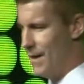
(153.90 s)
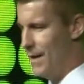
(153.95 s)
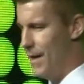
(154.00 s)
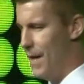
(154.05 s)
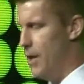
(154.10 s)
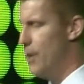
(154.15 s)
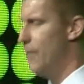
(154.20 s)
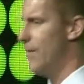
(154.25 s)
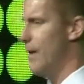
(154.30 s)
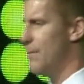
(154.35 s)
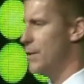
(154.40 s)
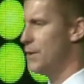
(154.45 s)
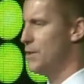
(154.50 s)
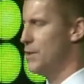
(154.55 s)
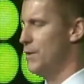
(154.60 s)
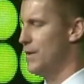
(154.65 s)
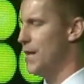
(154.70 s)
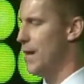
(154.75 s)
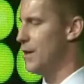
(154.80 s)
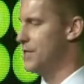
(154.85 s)
In November
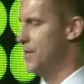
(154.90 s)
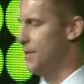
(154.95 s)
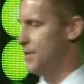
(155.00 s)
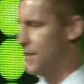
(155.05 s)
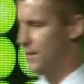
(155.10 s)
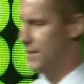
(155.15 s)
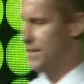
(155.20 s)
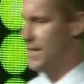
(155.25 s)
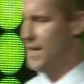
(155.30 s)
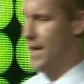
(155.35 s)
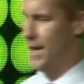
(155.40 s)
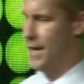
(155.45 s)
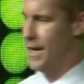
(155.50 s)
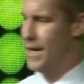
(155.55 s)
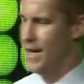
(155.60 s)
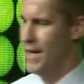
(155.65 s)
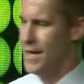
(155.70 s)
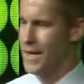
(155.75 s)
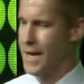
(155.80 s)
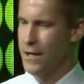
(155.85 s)
2013,
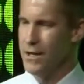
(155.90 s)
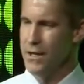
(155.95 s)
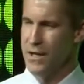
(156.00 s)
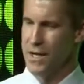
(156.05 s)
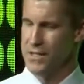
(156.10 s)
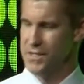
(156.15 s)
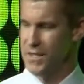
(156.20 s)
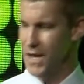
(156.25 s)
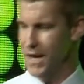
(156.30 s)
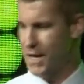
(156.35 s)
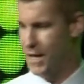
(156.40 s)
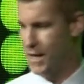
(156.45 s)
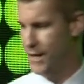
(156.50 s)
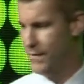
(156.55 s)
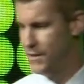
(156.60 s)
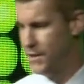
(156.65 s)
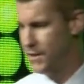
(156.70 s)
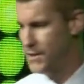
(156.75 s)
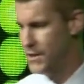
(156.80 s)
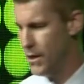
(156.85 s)
Kellogg
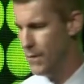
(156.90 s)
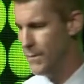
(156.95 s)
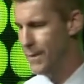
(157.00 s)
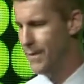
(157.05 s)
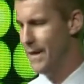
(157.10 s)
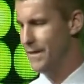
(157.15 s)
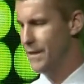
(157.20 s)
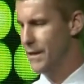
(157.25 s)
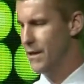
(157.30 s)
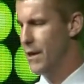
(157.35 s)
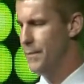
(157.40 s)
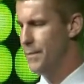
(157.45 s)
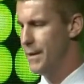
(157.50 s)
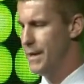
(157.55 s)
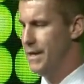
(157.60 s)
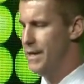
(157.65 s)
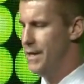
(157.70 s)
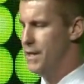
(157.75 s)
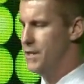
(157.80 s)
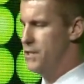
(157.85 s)
executives determined that the company
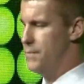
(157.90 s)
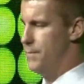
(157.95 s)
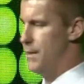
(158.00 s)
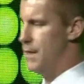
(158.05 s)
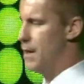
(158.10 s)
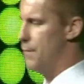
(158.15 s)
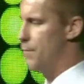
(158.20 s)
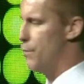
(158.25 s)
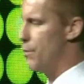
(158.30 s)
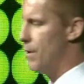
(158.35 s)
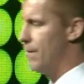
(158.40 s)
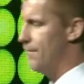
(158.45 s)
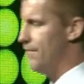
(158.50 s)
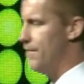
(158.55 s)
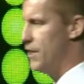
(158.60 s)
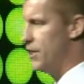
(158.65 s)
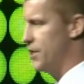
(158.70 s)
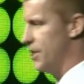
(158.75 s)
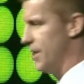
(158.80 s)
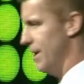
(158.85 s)
needed to become more
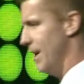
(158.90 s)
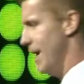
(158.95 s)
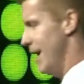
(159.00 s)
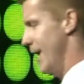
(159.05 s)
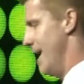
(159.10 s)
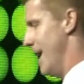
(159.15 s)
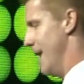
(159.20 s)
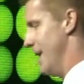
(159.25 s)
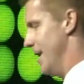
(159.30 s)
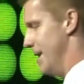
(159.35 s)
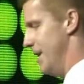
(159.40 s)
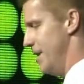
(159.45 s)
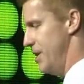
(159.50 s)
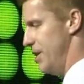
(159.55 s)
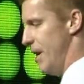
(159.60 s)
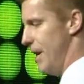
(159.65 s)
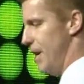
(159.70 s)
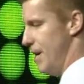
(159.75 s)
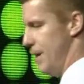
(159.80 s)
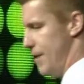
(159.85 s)
efficient and
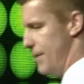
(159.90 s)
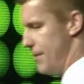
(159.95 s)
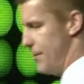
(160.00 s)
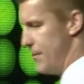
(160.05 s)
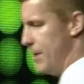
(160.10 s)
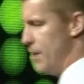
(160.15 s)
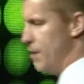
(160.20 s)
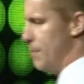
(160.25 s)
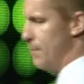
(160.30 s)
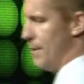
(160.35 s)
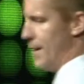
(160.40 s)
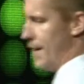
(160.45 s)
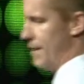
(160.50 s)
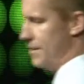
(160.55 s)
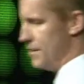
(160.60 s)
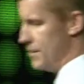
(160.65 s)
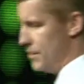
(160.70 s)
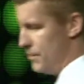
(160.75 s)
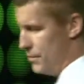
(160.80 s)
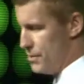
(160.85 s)
initiated a 3-year plan
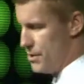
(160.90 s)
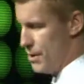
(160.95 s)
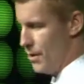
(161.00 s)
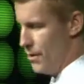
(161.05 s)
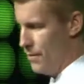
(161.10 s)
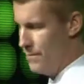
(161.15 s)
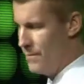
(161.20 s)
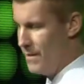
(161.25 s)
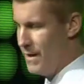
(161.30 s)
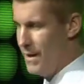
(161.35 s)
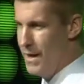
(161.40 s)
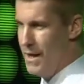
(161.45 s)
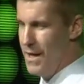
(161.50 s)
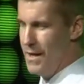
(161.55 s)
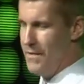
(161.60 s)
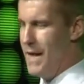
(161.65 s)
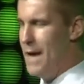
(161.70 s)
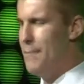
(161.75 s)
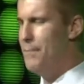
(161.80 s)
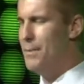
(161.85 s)
to do so.
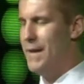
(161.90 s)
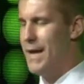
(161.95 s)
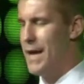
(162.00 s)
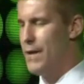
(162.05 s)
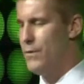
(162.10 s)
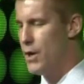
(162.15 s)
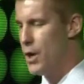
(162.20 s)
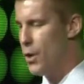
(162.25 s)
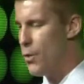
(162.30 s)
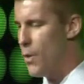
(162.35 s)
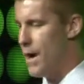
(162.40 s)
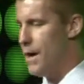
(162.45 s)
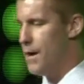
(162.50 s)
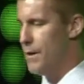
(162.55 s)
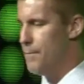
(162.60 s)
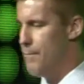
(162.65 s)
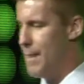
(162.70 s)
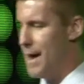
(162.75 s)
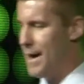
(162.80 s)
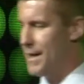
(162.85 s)
That plan required
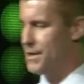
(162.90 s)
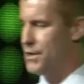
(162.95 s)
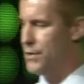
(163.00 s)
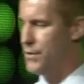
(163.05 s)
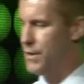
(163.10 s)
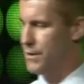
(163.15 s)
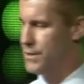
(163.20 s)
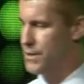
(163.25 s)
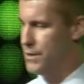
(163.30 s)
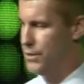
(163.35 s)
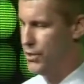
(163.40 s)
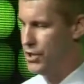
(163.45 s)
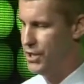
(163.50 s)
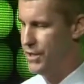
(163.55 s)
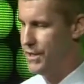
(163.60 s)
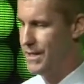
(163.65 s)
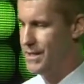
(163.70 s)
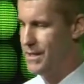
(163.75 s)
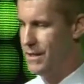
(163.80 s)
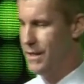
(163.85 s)
a monitoring solution
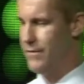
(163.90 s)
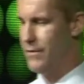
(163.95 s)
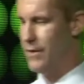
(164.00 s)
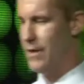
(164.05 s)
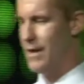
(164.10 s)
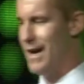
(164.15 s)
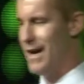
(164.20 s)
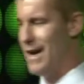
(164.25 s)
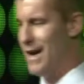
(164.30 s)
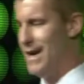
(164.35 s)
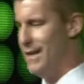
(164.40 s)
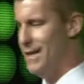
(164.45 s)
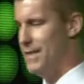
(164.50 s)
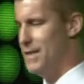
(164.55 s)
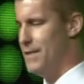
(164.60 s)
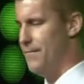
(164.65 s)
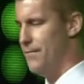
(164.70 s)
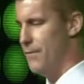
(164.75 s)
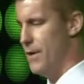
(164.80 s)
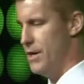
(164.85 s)
that delivered a highly
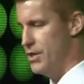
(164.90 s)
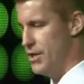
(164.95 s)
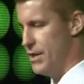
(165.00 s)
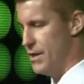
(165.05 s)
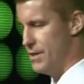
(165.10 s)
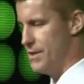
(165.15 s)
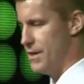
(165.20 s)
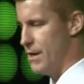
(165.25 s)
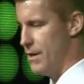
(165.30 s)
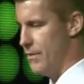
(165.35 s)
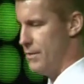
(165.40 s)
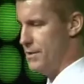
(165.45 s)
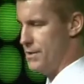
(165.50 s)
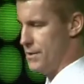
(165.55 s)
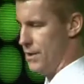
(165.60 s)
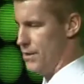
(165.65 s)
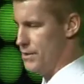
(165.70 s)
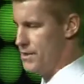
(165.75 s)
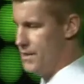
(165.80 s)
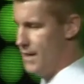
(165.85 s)
differentiated set of
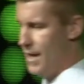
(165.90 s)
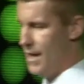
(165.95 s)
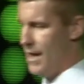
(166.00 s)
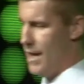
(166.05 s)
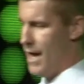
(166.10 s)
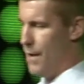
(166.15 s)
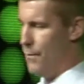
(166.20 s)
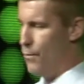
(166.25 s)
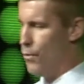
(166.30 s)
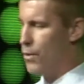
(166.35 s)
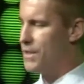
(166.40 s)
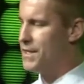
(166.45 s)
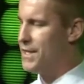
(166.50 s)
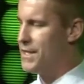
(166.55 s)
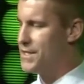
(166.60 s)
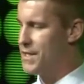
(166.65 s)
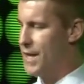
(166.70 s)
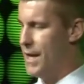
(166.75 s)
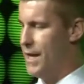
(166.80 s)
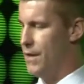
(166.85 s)
results and worked at
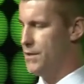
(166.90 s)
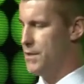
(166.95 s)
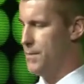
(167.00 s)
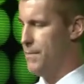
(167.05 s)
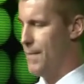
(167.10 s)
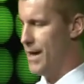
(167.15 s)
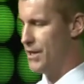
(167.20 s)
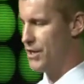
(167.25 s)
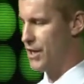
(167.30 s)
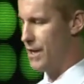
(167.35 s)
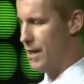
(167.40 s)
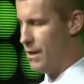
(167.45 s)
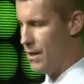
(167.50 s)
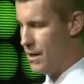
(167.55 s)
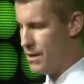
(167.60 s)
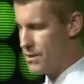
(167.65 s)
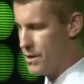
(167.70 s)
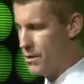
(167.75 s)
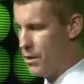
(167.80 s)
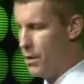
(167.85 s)
scale to match
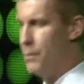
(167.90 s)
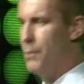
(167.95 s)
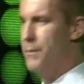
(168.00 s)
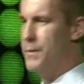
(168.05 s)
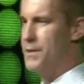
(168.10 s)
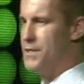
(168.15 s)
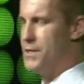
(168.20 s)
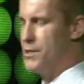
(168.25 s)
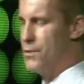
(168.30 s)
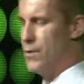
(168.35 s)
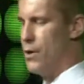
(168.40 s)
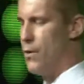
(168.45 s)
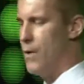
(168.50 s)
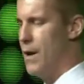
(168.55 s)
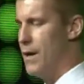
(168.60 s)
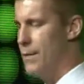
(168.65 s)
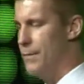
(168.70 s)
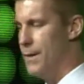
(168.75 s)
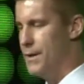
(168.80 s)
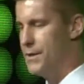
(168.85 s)
Kellogg's global business
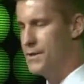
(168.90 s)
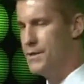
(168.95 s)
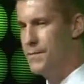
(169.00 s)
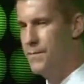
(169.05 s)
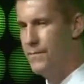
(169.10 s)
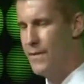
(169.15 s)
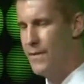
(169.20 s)
requirements.